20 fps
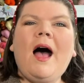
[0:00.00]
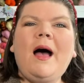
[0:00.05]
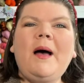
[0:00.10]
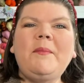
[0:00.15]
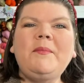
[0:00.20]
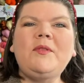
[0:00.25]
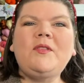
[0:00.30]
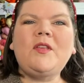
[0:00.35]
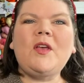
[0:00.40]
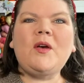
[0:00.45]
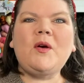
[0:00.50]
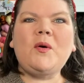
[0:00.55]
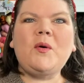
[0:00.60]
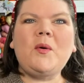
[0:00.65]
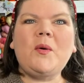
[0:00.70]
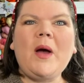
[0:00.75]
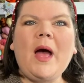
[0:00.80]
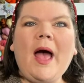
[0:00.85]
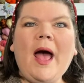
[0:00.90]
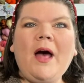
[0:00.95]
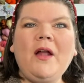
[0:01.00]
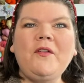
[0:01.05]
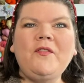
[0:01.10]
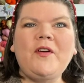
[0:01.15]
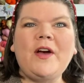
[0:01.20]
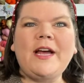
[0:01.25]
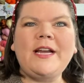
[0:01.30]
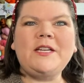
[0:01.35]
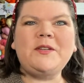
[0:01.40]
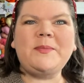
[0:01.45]
So how to
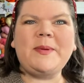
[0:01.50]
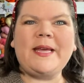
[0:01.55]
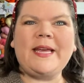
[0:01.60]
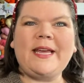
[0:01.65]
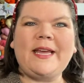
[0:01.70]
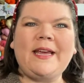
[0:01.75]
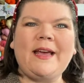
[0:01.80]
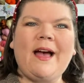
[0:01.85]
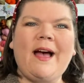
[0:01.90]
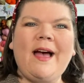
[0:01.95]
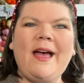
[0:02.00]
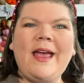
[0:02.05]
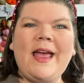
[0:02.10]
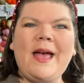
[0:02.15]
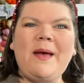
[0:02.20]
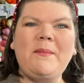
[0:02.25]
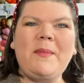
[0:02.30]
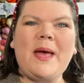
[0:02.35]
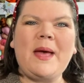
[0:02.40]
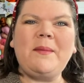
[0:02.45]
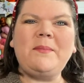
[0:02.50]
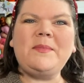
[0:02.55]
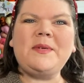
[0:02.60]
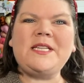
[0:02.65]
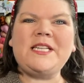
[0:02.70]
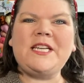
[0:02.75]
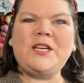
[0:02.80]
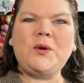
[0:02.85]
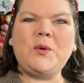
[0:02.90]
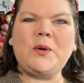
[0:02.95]
find me? I am
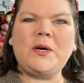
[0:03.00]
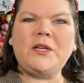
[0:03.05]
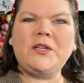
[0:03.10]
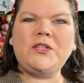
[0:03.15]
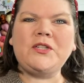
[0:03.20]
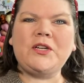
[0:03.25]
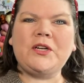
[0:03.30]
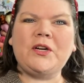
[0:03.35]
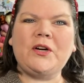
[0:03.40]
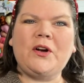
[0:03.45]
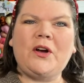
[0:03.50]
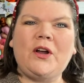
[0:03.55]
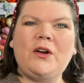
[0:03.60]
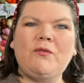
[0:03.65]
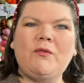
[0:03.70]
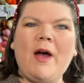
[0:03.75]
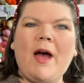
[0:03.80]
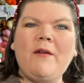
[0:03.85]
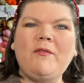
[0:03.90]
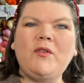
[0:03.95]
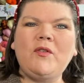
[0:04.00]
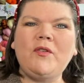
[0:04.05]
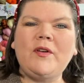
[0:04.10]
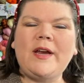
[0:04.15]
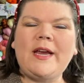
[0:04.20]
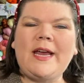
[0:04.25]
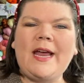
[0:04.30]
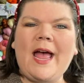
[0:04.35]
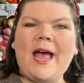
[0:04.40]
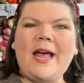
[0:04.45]
MD Quilter on
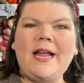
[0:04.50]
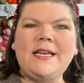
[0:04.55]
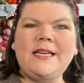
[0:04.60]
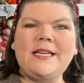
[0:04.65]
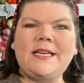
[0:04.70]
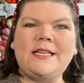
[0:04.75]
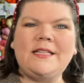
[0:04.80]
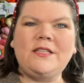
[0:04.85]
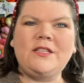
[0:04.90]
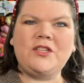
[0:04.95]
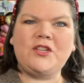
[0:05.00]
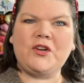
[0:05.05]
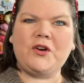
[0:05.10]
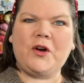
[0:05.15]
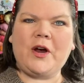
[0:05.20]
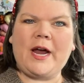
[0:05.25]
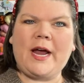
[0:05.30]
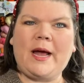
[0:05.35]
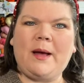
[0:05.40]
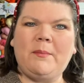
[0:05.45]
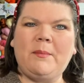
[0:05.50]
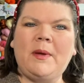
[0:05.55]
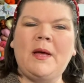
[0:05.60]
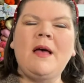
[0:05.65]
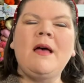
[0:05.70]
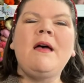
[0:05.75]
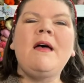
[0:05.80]
Ravelry and Instagram.